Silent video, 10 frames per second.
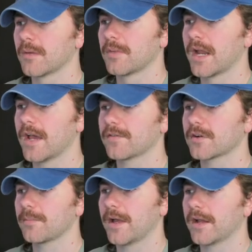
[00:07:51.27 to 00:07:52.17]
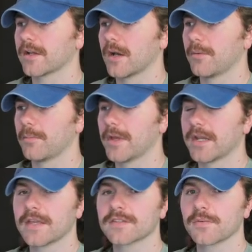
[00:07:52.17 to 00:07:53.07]
But after about a couple
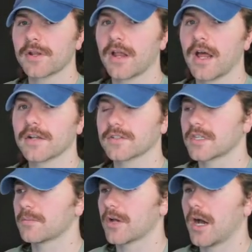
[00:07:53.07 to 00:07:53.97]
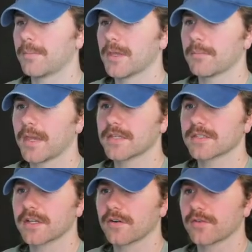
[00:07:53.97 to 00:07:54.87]
minutes and whatnot, just keep copy and
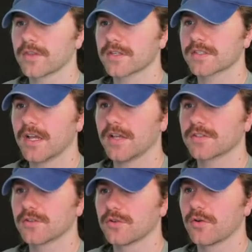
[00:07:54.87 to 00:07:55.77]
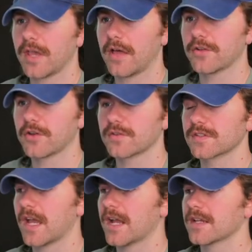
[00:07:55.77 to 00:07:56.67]
pasting over this uh, sudo Gala node
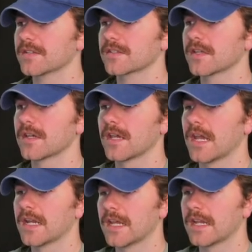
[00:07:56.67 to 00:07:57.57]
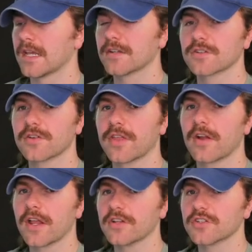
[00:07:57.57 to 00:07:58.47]
status and hitting enter in
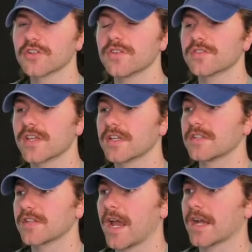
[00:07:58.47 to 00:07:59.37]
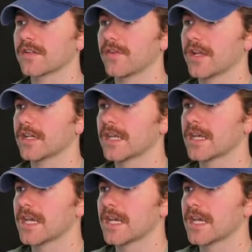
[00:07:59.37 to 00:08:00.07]
there. It should say it's activated.